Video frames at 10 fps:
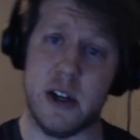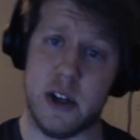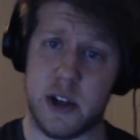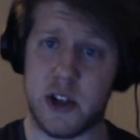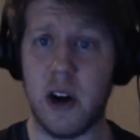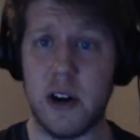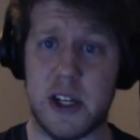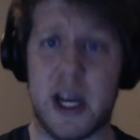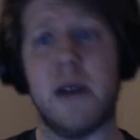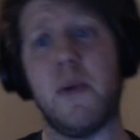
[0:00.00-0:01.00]
starts
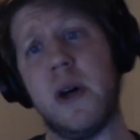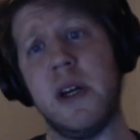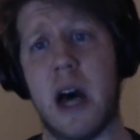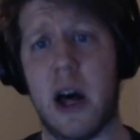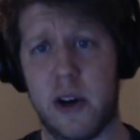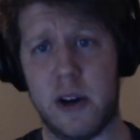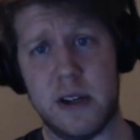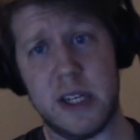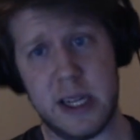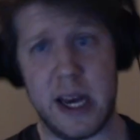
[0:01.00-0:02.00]
at $1
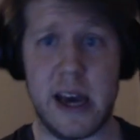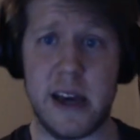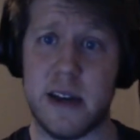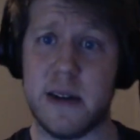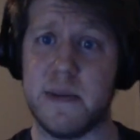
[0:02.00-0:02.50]
today